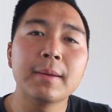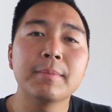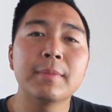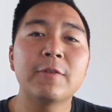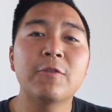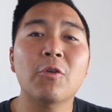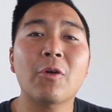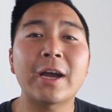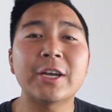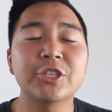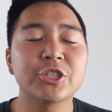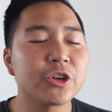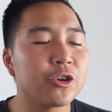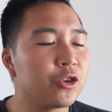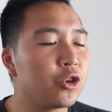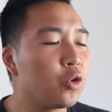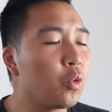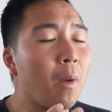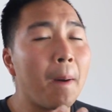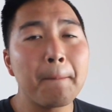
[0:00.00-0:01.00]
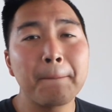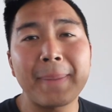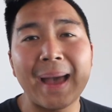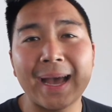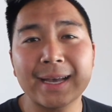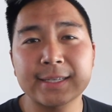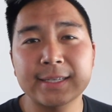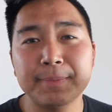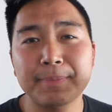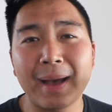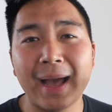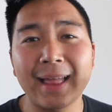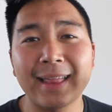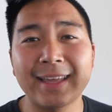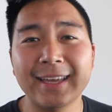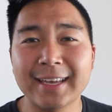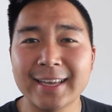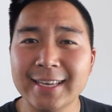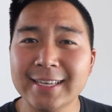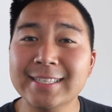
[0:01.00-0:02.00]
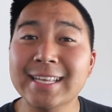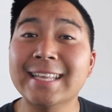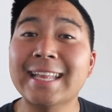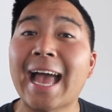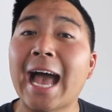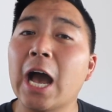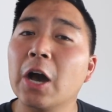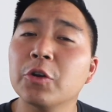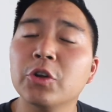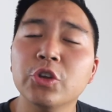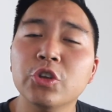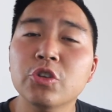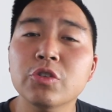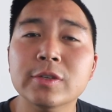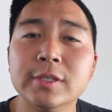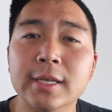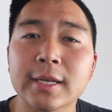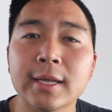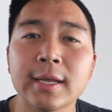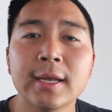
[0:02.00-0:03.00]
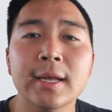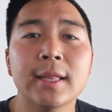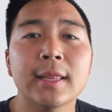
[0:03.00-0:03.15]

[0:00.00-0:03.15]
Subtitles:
Before I show you what Backseat Pilot is and how to use it,